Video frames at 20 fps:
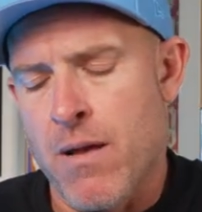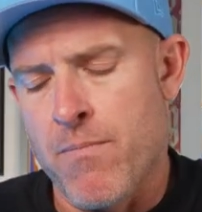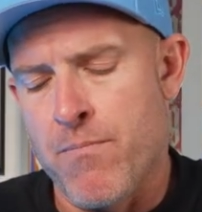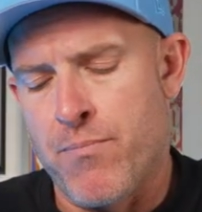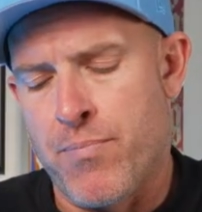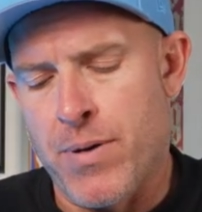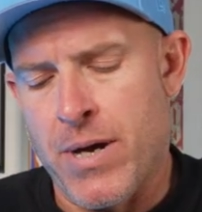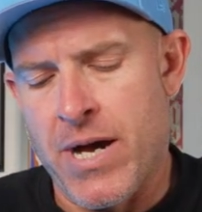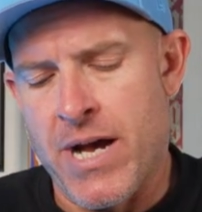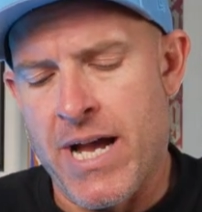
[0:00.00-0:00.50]

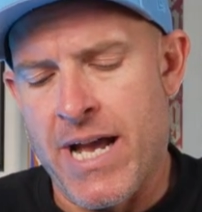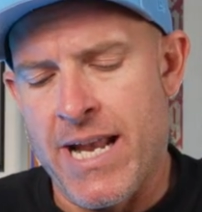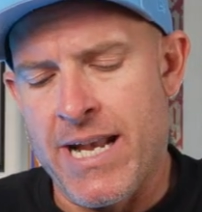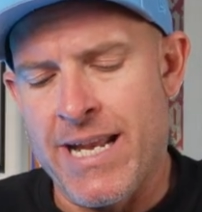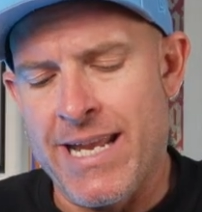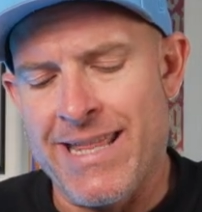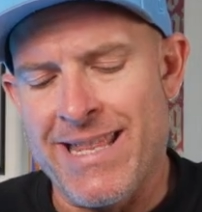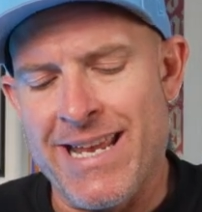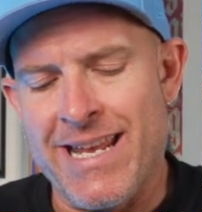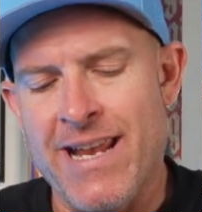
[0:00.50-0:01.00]
but
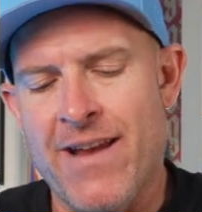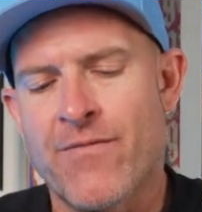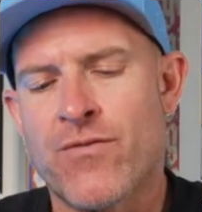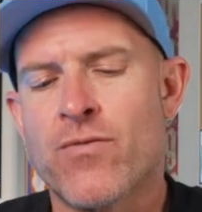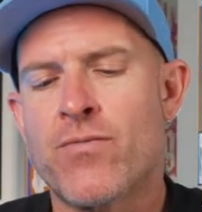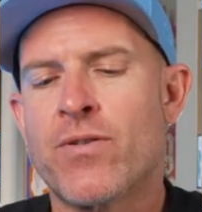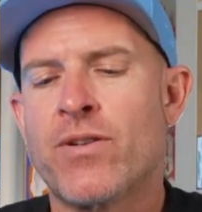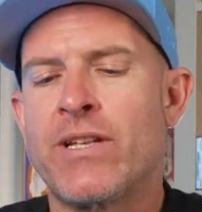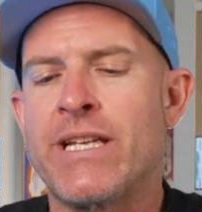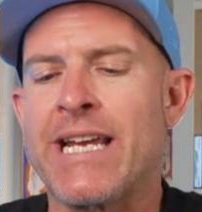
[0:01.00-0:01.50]
they
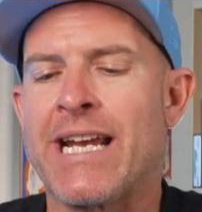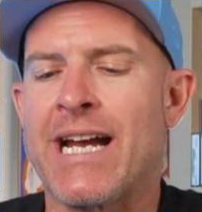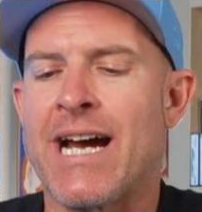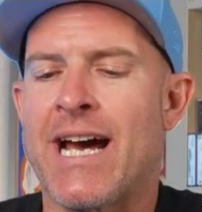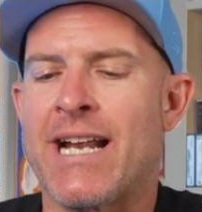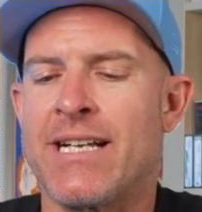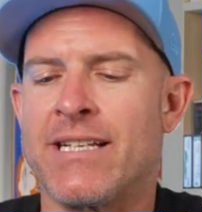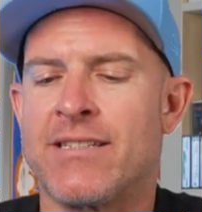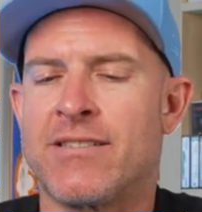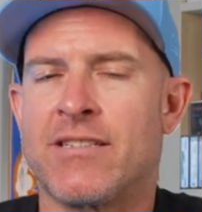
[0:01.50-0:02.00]
never really
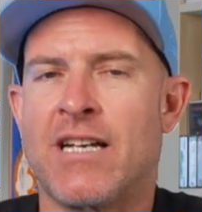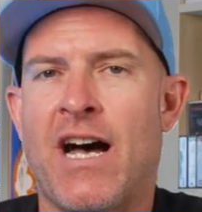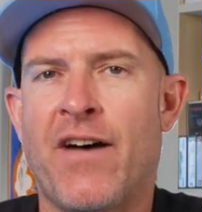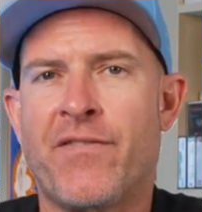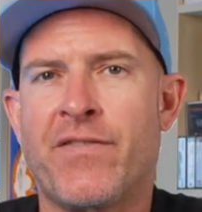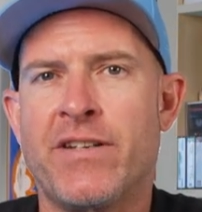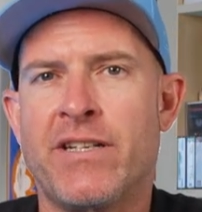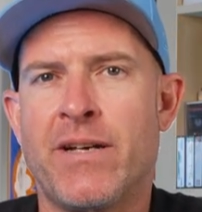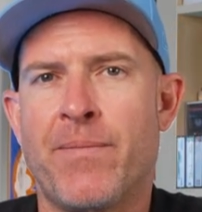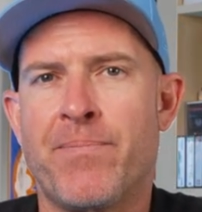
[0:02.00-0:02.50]
kind of softened